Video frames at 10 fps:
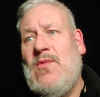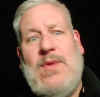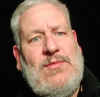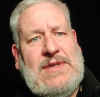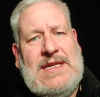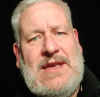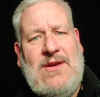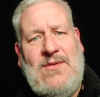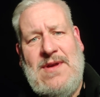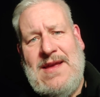we will see
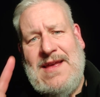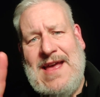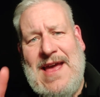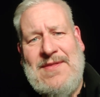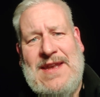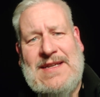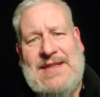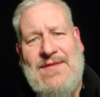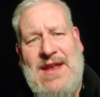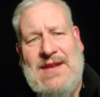you at the
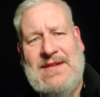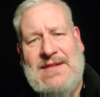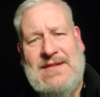next event.